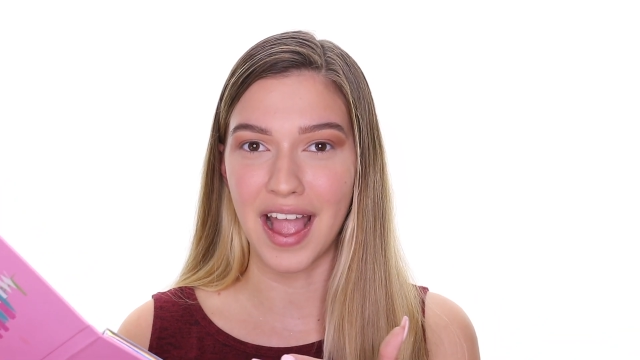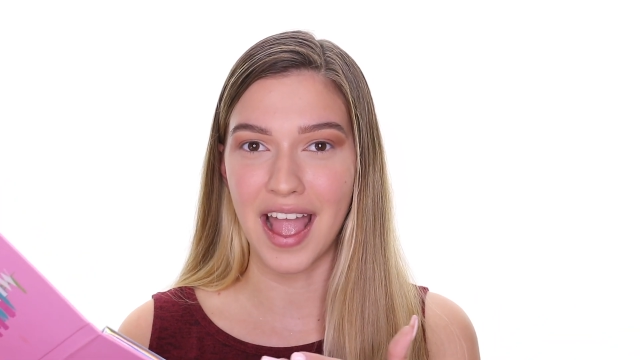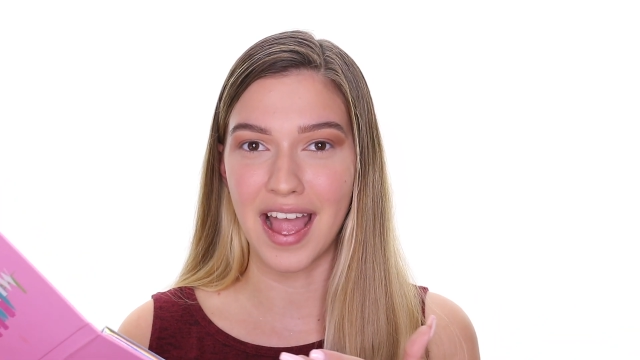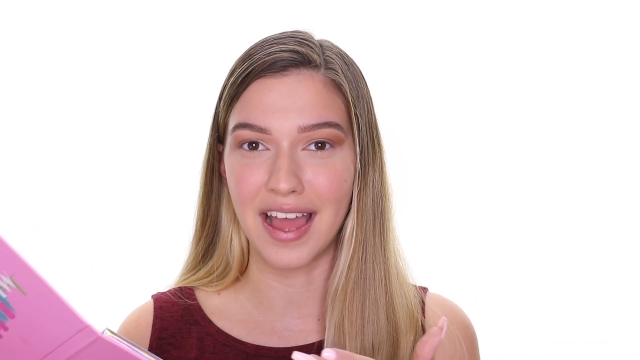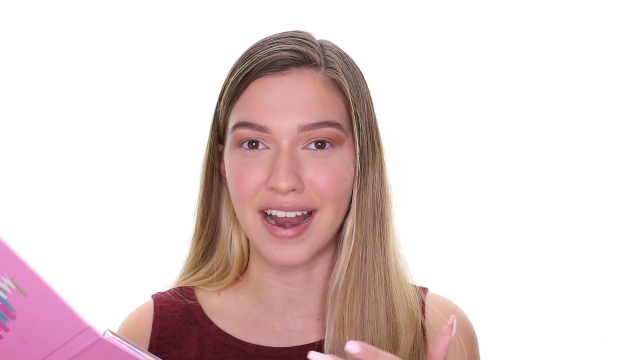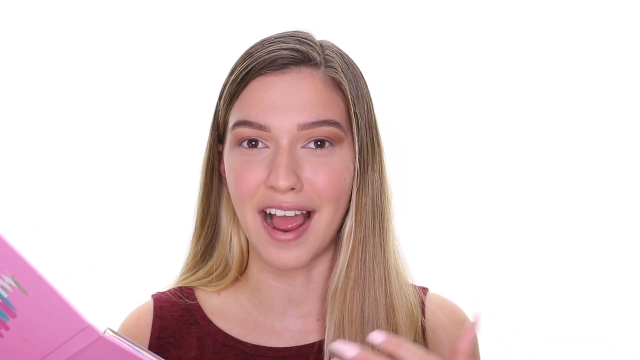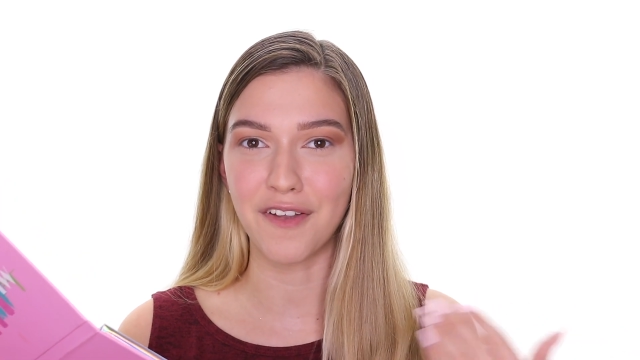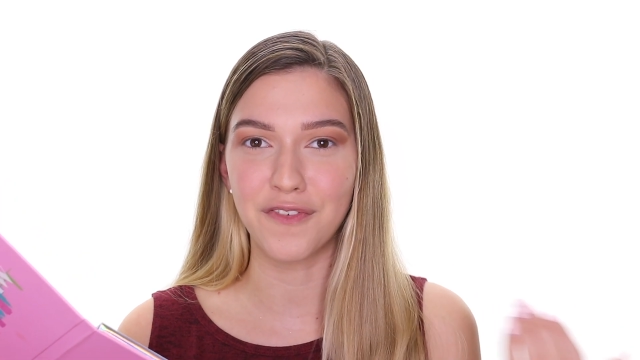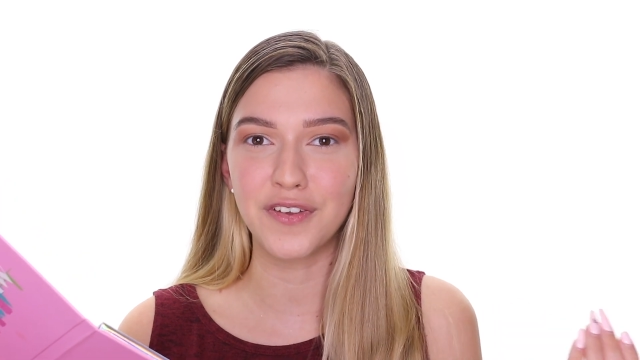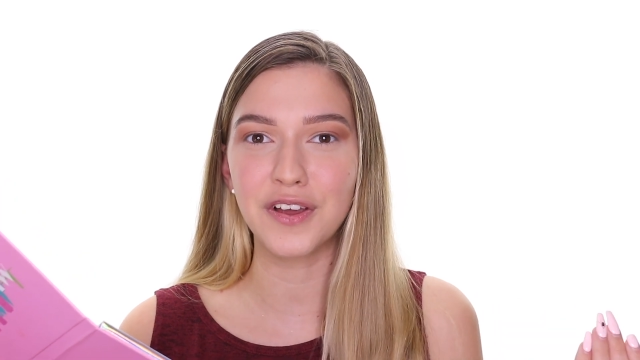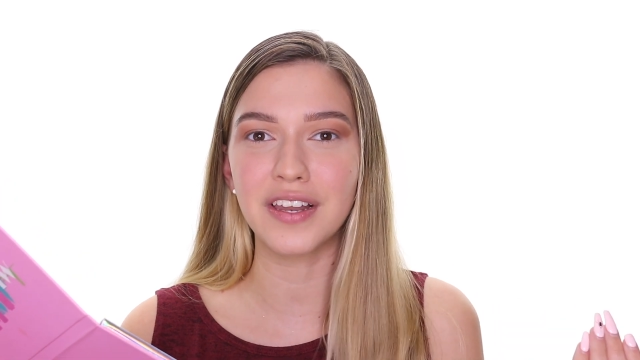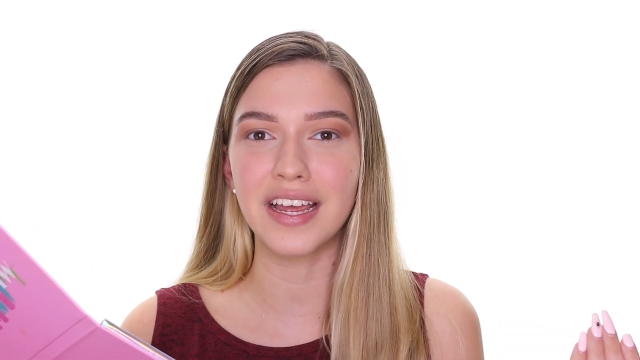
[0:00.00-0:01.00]
and I
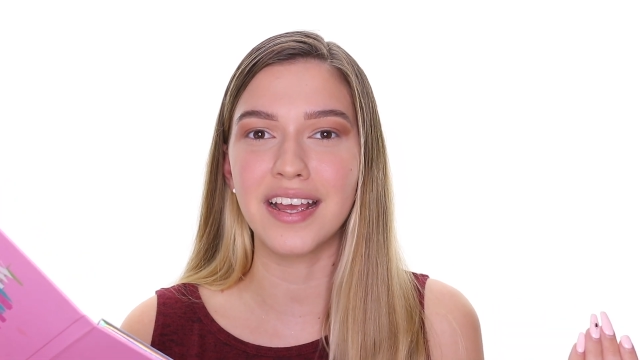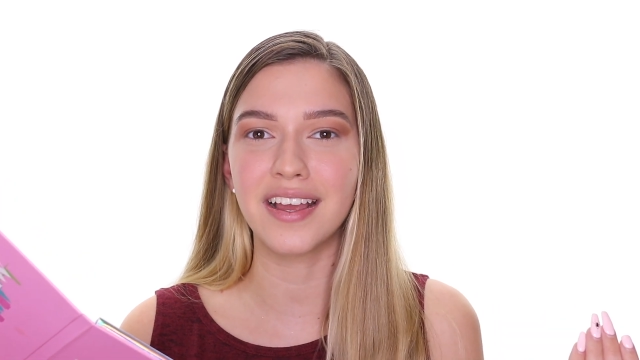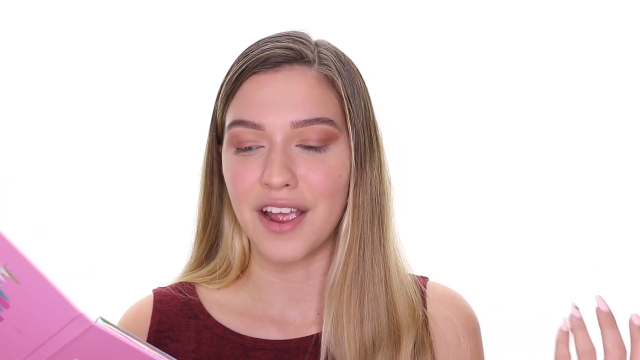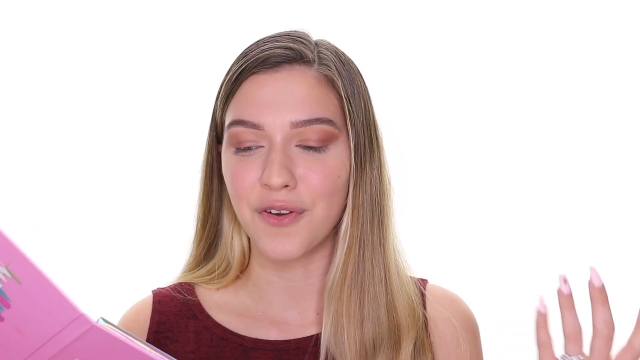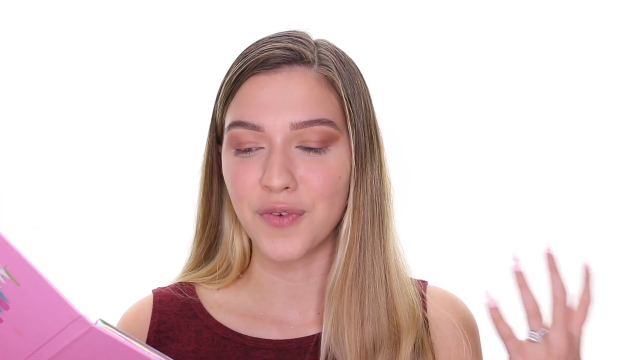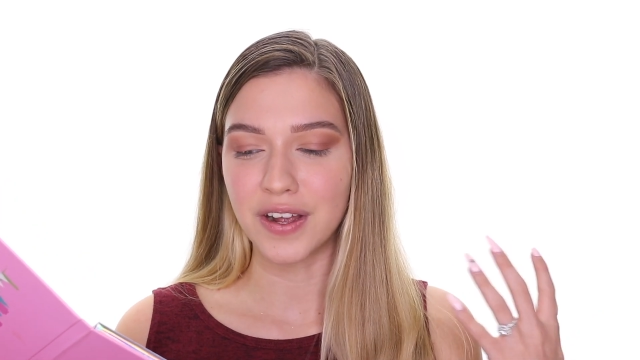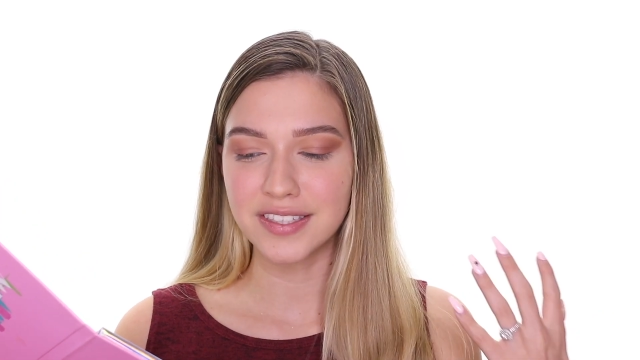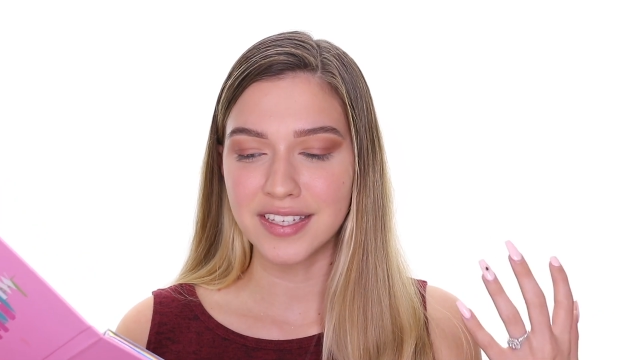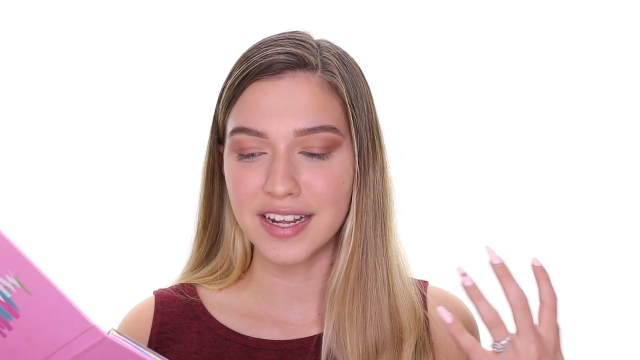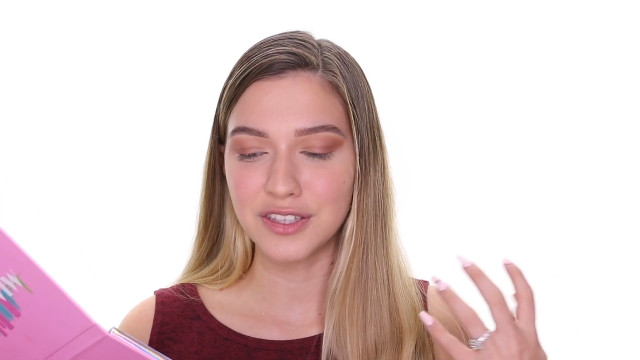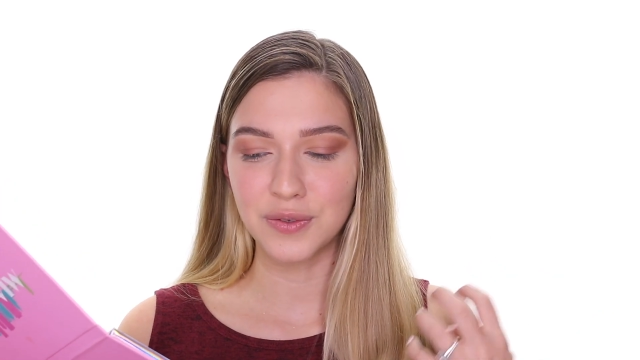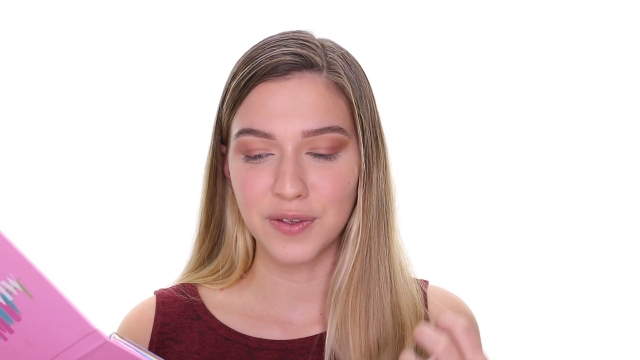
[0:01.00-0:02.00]
feel like it
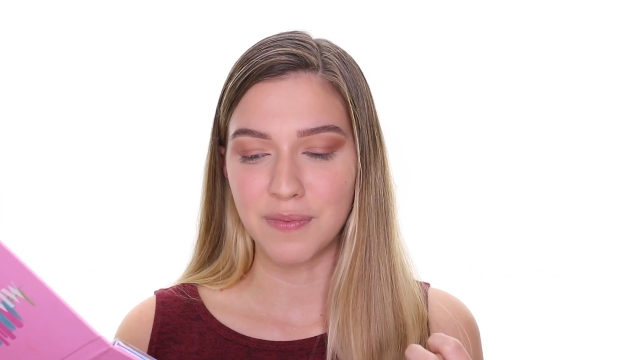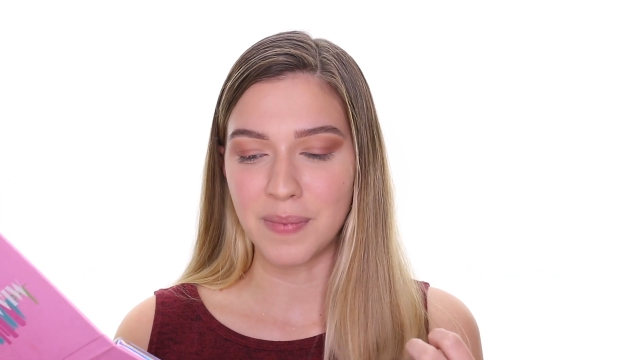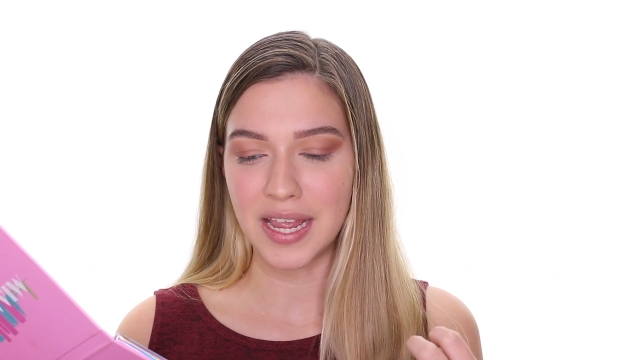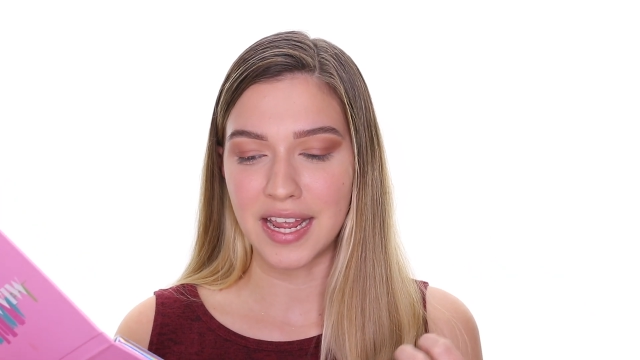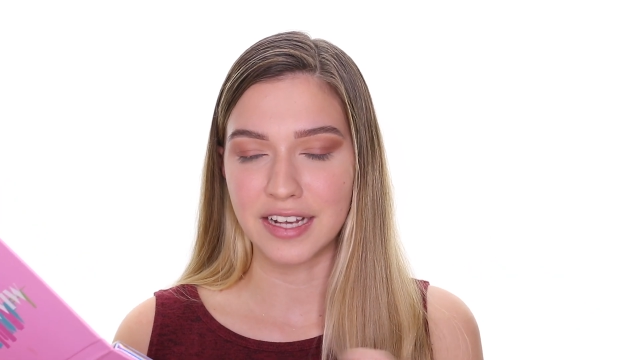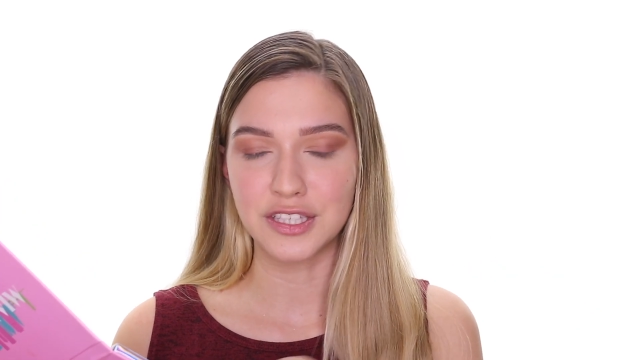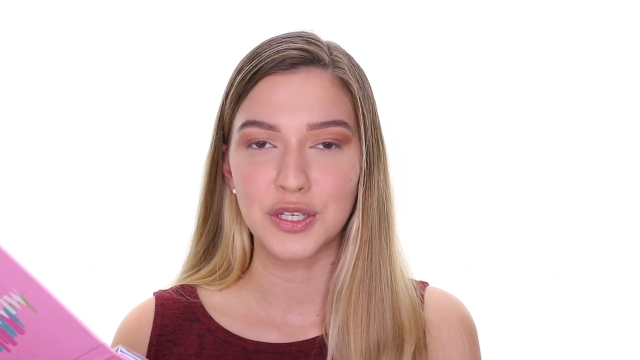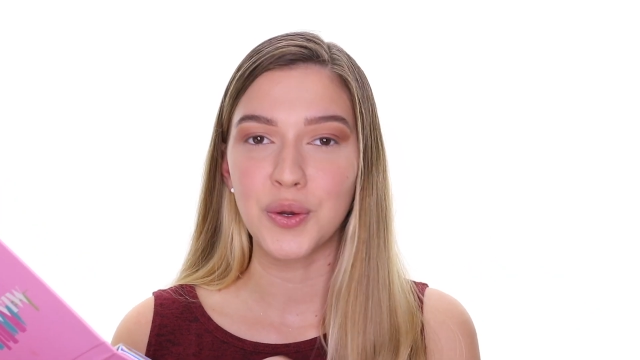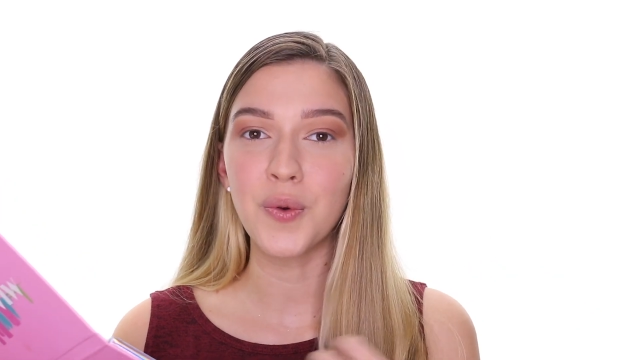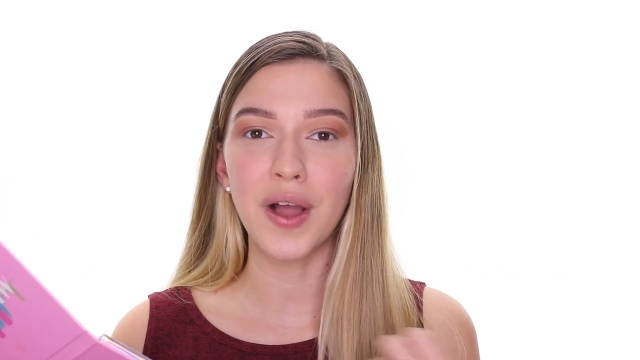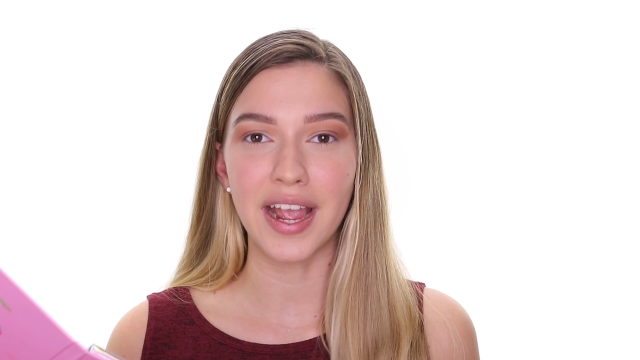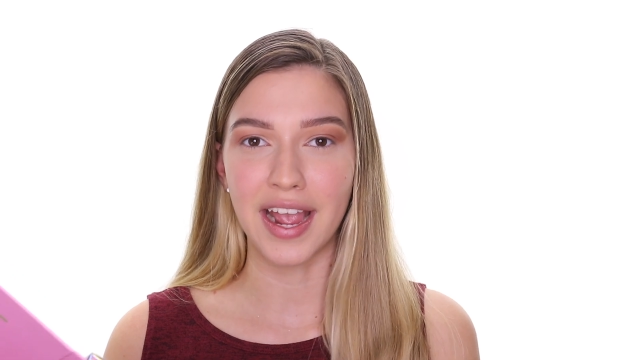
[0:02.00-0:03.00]
resonates with me. It's
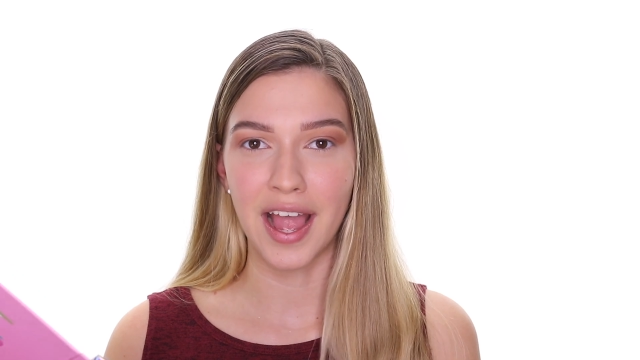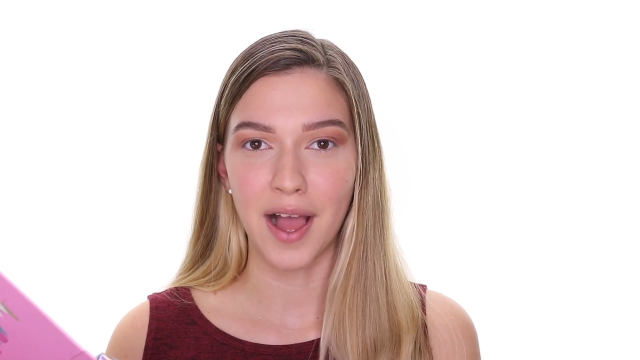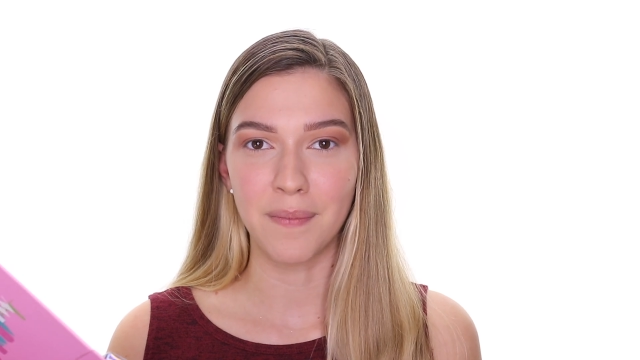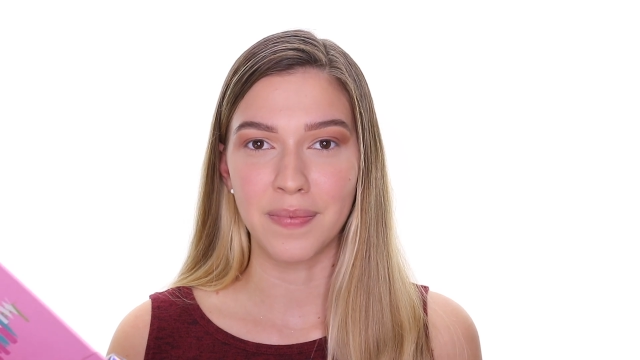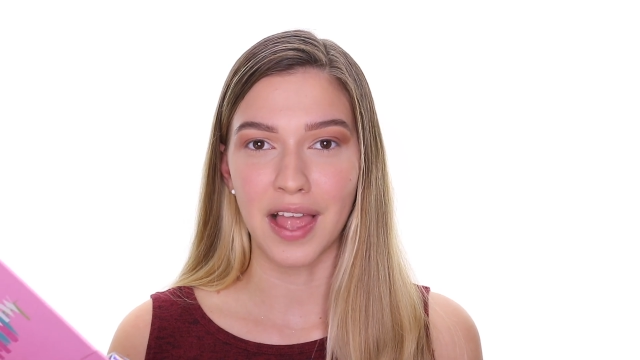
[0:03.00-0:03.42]
who I am.